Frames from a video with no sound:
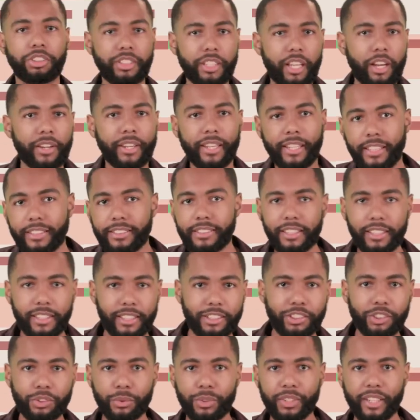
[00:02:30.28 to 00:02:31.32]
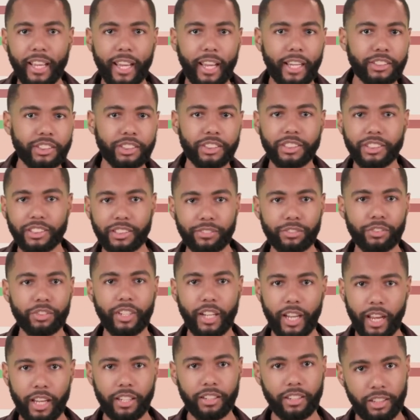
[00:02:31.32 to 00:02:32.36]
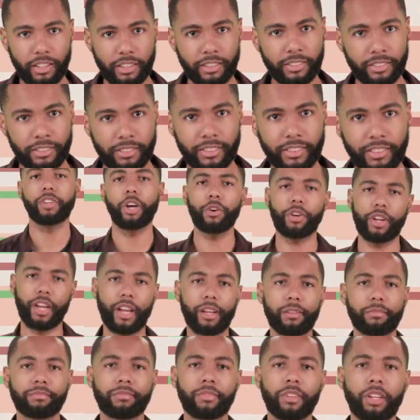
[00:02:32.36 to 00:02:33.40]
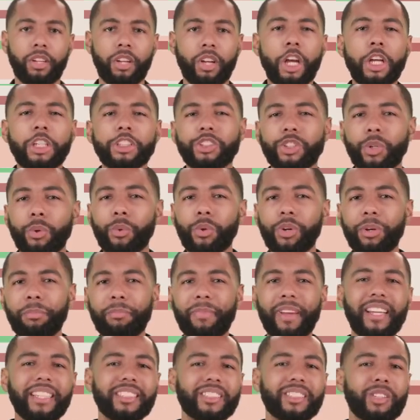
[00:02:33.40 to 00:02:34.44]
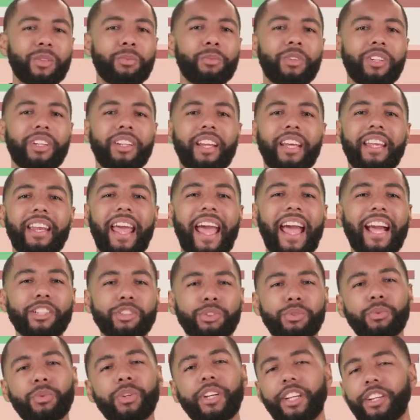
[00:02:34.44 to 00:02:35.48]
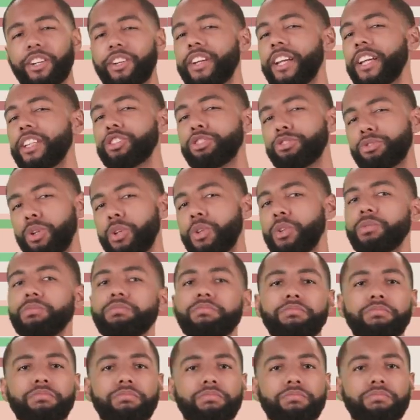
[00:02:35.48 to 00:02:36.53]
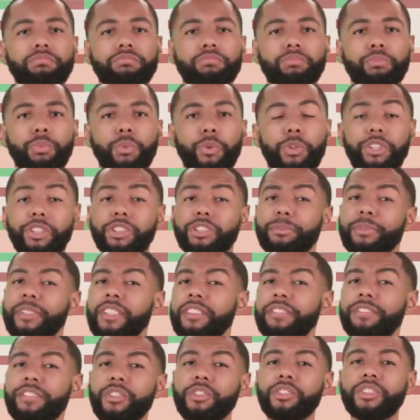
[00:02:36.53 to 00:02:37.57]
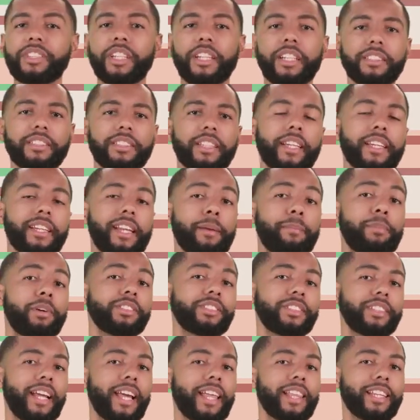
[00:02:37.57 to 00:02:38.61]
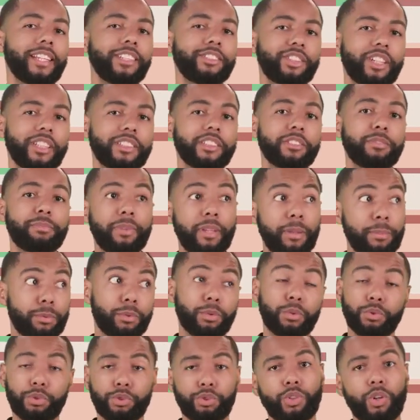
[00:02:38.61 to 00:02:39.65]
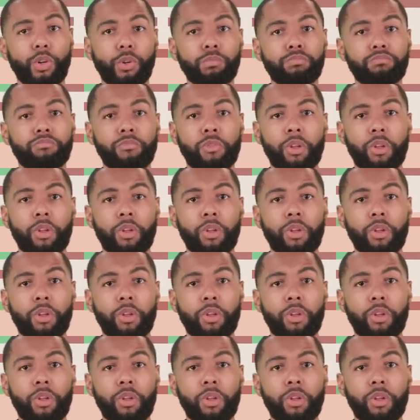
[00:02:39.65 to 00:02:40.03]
You see how easy it is to engage in a civil dialogue? Okay, so what makes someone an actual internet troll? Well, there's been a few studies looking at personality traits of people who troll.